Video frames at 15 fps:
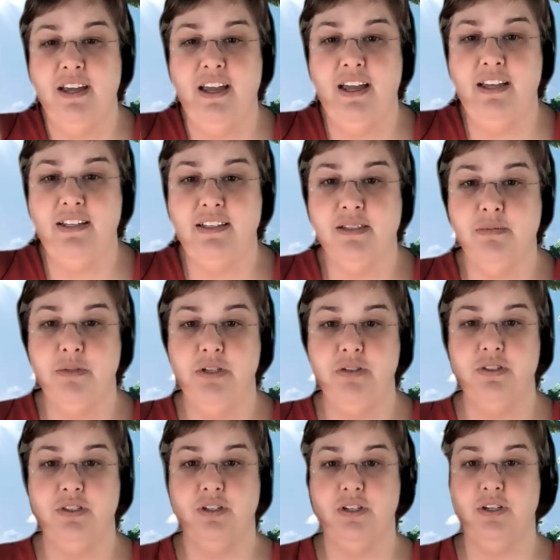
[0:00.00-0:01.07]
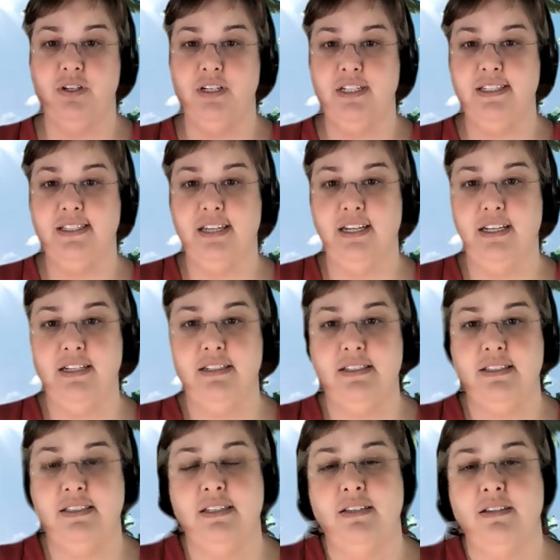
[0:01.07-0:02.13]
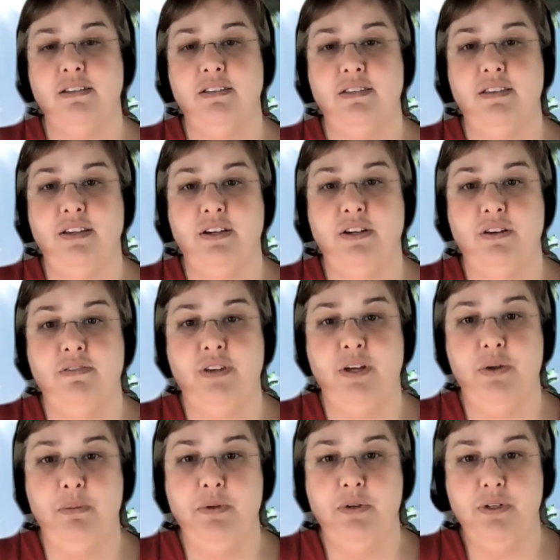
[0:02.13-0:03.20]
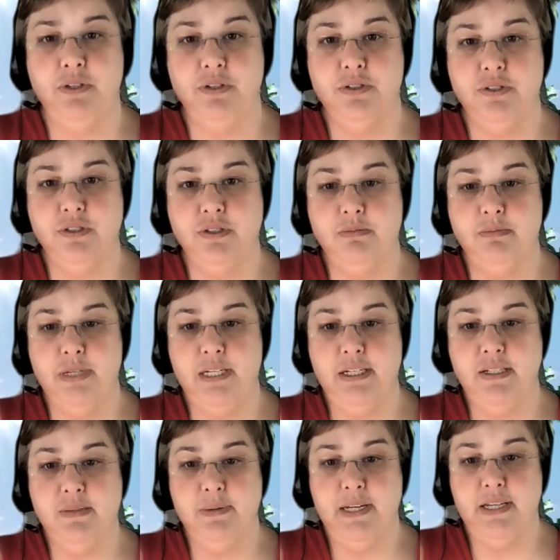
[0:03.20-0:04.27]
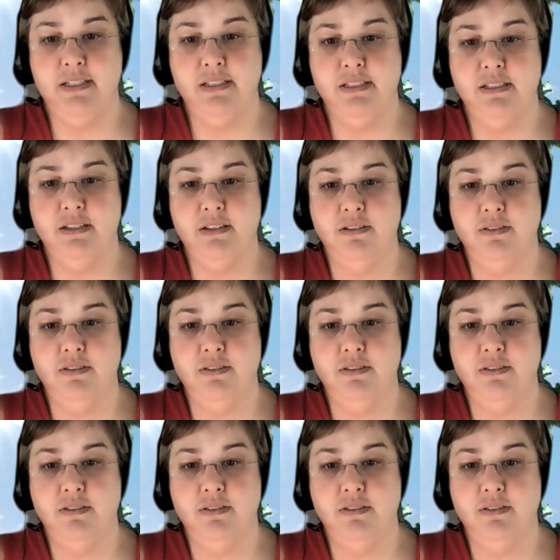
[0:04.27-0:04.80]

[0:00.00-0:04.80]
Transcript: and some new security settings that are available in your Zoom meeting space.